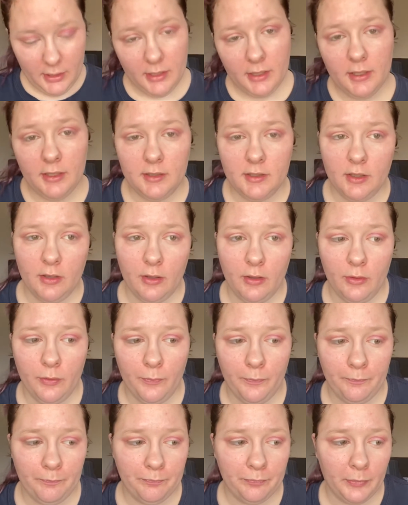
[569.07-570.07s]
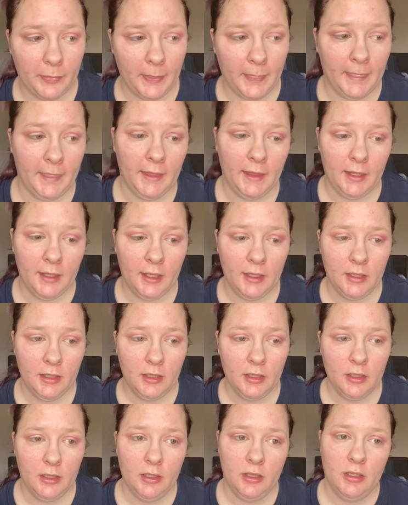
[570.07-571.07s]
So
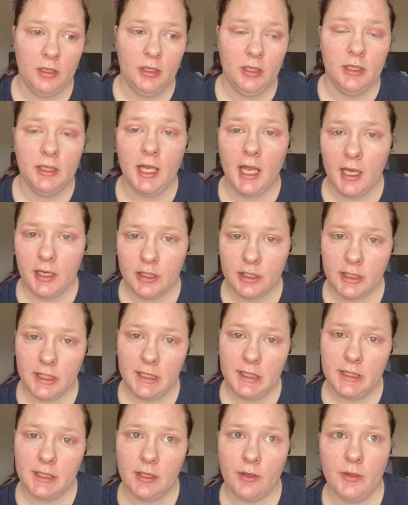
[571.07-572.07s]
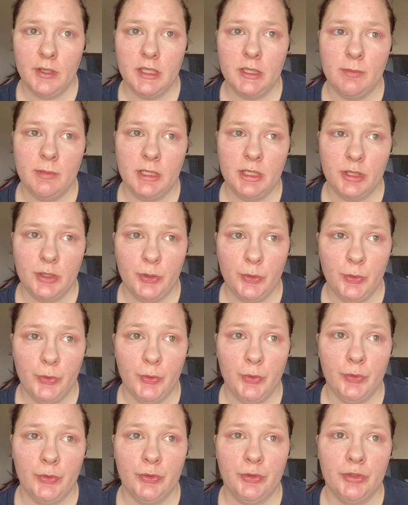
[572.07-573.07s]
yeah, she's going to be
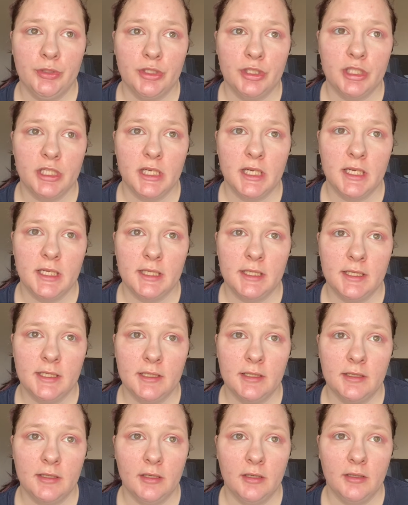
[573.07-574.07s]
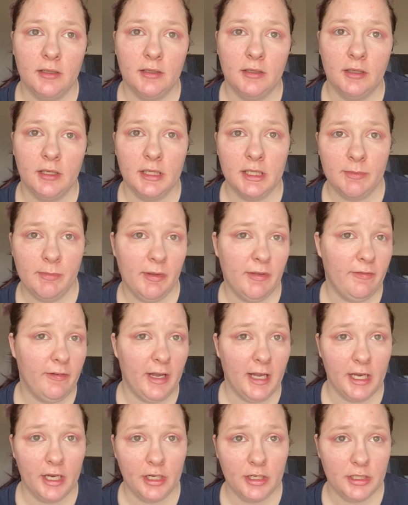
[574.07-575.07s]
2. She's a
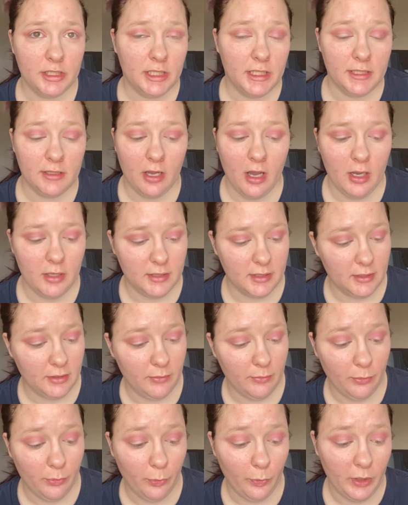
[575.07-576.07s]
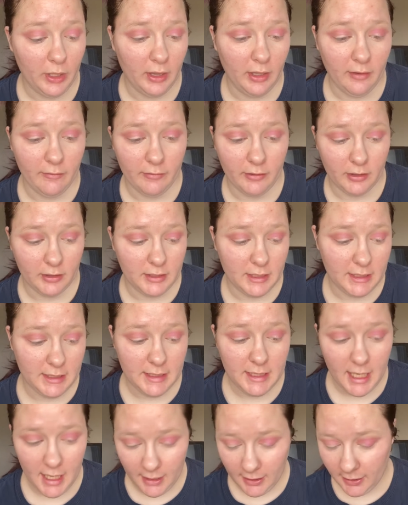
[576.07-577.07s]
Spitfire. She's awesome. We love her to
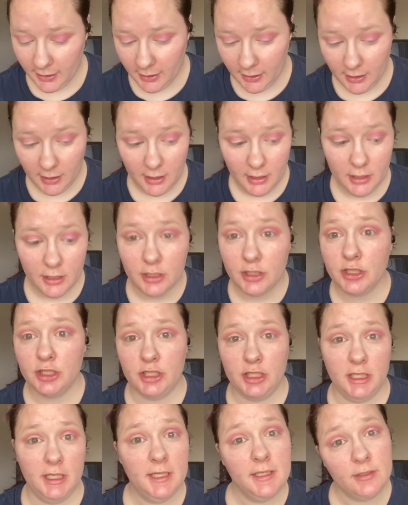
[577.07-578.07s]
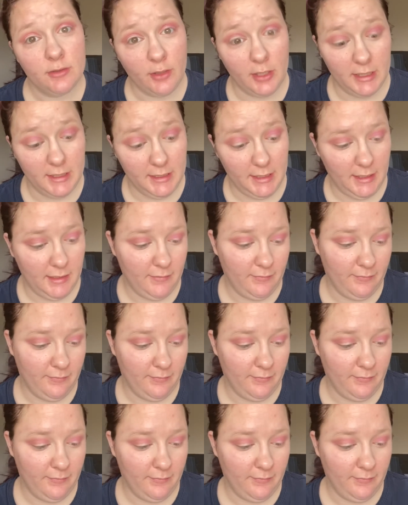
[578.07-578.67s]
death. She is crazy.